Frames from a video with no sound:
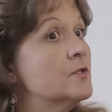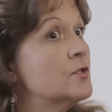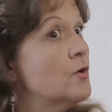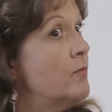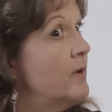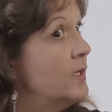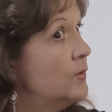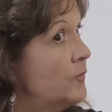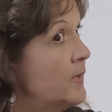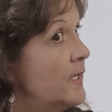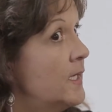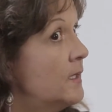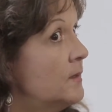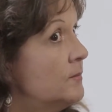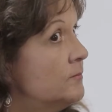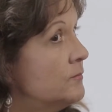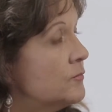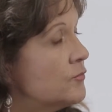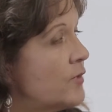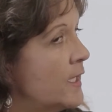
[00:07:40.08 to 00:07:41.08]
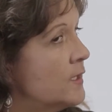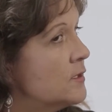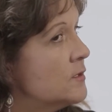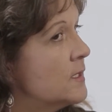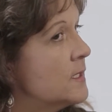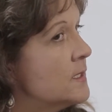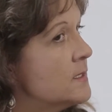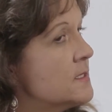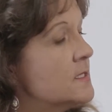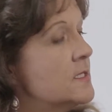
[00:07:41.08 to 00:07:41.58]
So when we are trying to
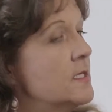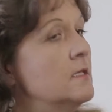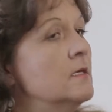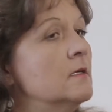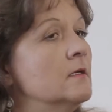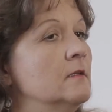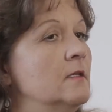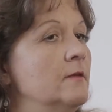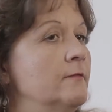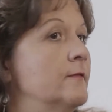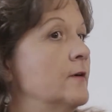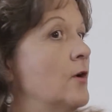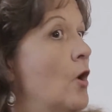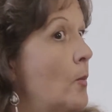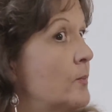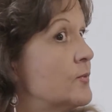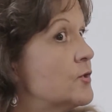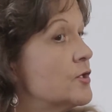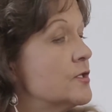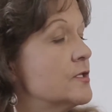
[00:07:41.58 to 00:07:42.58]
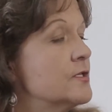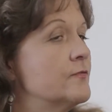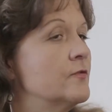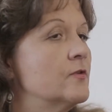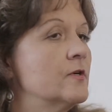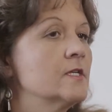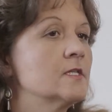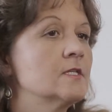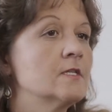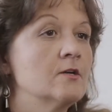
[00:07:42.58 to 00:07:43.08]
consider different options
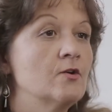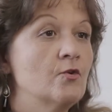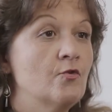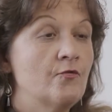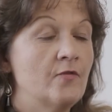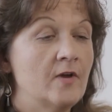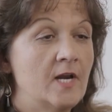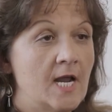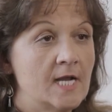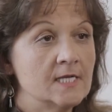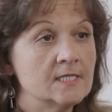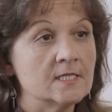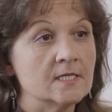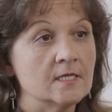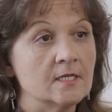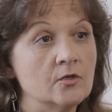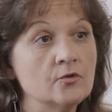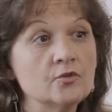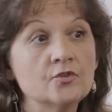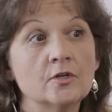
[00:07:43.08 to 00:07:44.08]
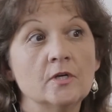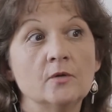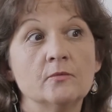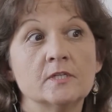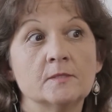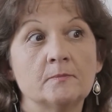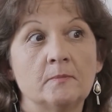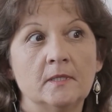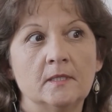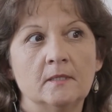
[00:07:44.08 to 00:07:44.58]
for external financing, usually we
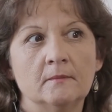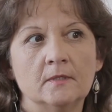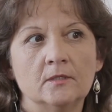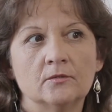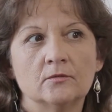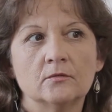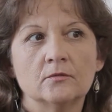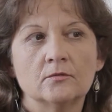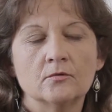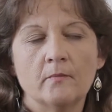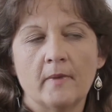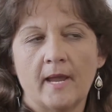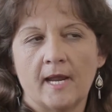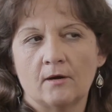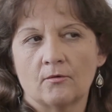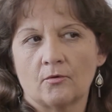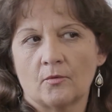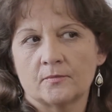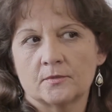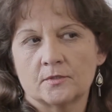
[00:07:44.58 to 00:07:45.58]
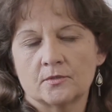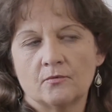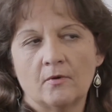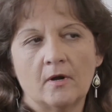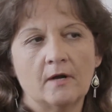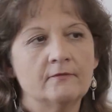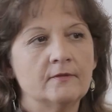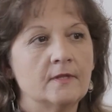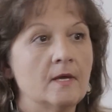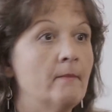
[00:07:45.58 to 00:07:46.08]
split them into two main groups.
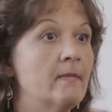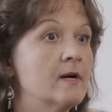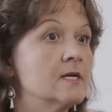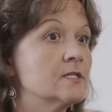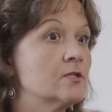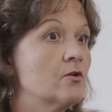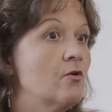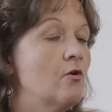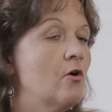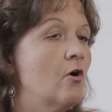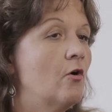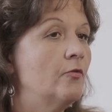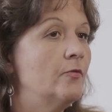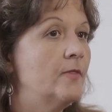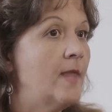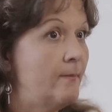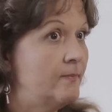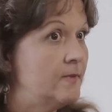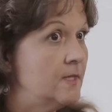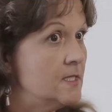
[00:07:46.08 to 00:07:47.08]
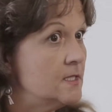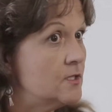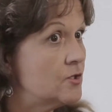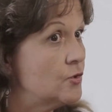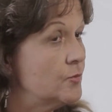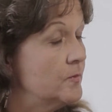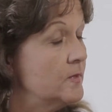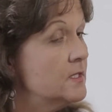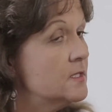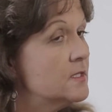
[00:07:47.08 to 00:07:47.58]
One of them are so-called debt
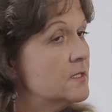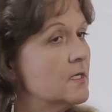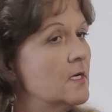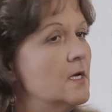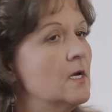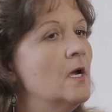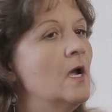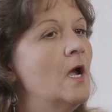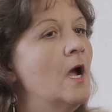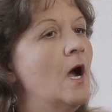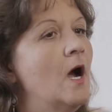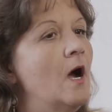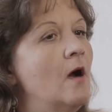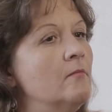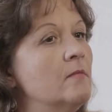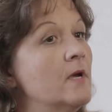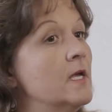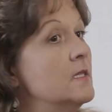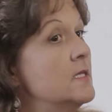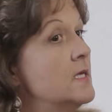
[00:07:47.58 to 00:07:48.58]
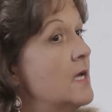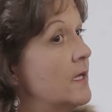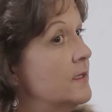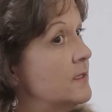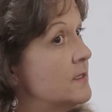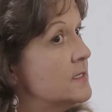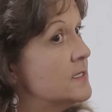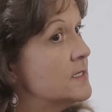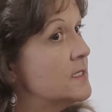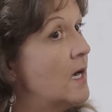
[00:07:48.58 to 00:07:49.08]
instruments, and the
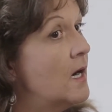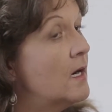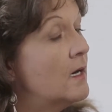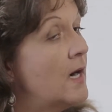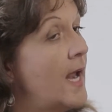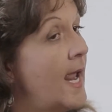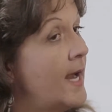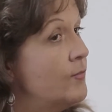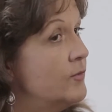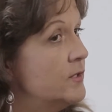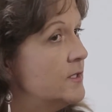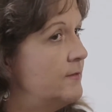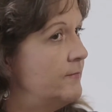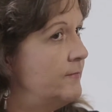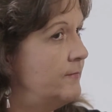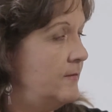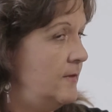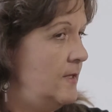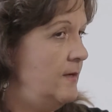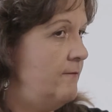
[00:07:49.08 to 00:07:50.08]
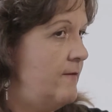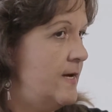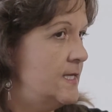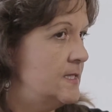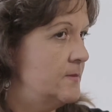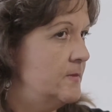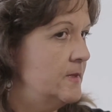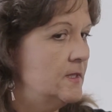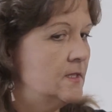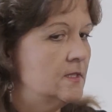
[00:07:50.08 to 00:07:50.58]
others are equity
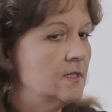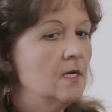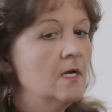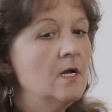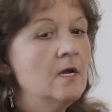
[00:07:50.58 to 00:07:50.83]
investment.